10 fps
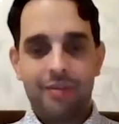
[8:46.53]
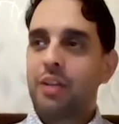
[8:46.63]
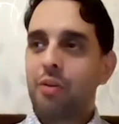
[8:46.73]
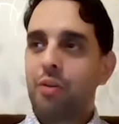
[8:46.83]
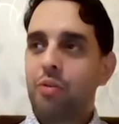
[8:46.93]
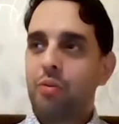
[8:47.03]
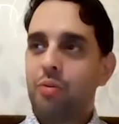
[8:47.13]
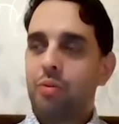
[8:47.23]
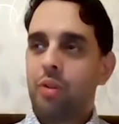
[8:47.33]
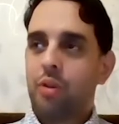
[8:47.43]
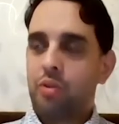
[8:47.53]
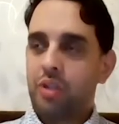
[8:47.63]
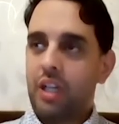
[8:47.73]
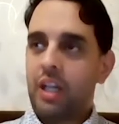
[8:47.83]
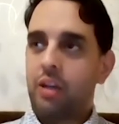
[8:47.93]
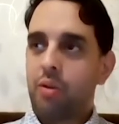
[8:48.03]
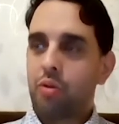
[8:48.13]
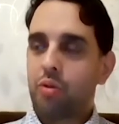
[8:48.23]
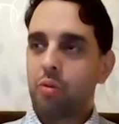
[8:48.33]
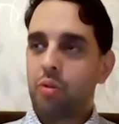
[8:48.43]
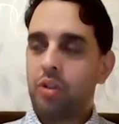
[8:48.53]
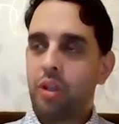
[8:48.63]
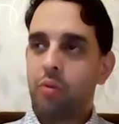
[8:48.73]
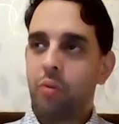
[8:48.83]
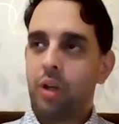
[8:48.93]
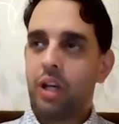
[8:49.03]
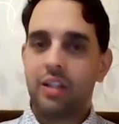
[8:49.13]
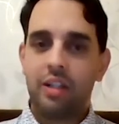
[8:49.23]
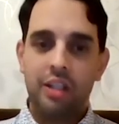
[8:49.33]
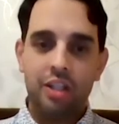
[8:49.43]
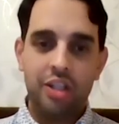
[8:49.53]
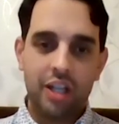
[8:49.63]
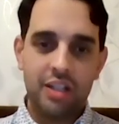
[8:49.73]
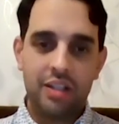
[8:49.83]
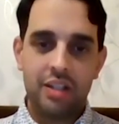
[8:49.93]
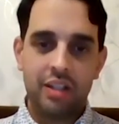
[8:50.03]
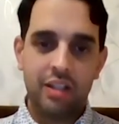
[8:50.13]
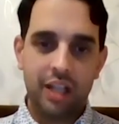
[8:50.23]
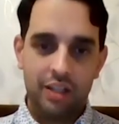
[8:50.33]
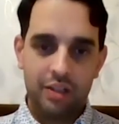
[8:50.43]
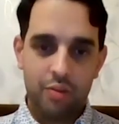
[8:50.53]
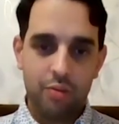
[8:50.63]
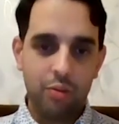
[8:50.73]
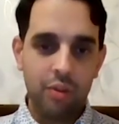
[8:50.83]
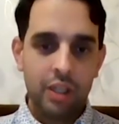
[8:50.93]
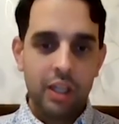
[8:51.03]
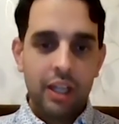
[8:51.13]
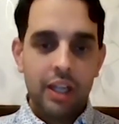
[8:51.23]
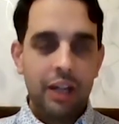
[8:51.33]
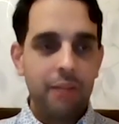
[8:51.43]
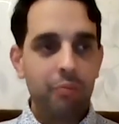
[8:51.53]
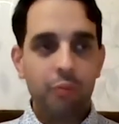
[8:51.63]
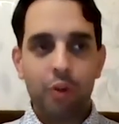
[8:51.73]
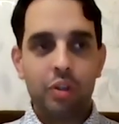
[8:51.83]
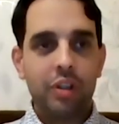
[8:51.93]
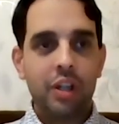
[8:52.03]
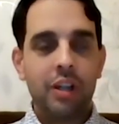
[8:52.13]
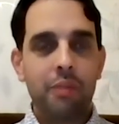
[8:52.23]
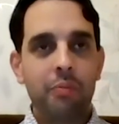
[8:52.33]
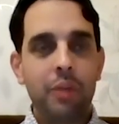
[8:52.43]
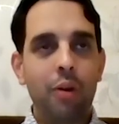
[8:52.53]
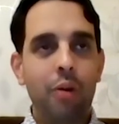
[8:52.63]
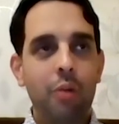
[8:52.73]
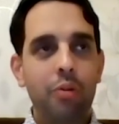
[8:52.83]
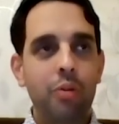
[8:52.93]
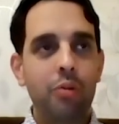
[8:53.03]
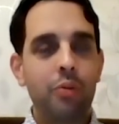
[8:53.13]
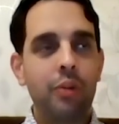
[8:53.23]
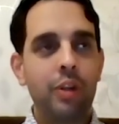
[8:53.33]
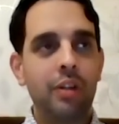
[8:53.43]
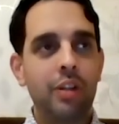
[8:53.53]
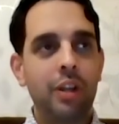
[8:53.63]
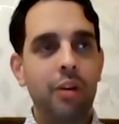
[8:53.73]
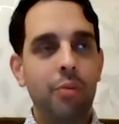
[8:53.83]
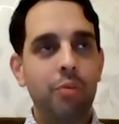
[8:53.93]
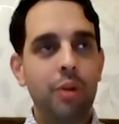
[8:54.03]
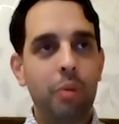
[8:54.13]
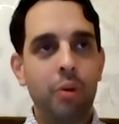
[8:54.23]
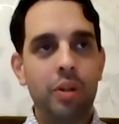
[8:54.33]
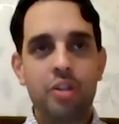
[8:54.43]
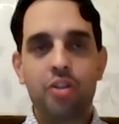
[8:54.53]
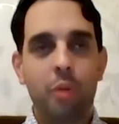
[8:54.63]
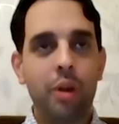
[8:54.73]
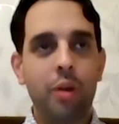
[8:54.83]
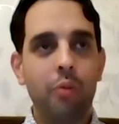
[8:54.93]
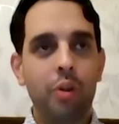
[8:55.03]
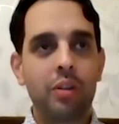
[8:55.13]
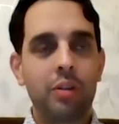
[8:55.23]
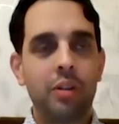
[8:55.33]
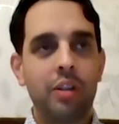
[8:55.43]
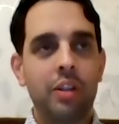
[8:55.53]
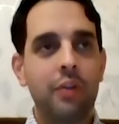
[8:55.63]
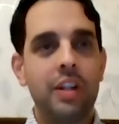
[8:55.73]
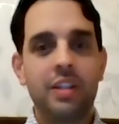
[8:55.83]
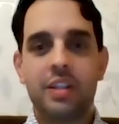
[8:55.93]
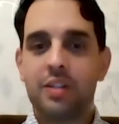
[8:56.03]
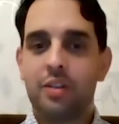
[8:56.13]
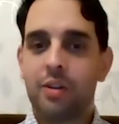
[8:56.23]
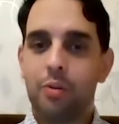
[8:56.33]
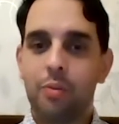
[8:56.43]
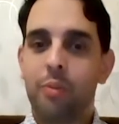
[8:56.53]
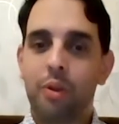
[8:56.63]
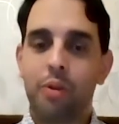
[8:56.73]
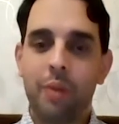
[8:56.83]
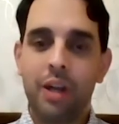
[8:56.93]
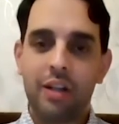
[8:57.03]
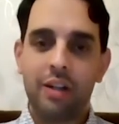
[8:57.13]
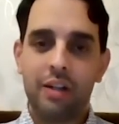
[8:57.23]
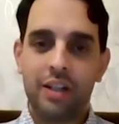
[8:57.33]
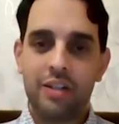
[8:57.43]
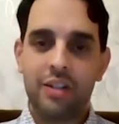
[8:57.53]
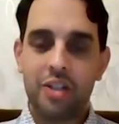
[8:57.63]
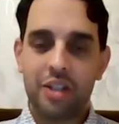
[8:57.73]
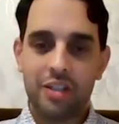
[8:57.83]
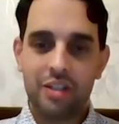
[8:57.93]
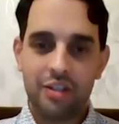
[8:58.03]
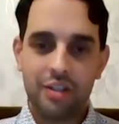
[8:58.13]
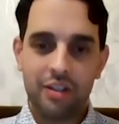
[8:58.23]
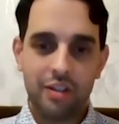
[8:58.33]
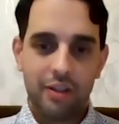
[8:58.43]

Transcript: So you study, and you said you work as a teaching assistant at a school. What, you know, how do you feel, you know, about this job? You know, what differences you make as a teaching assistant?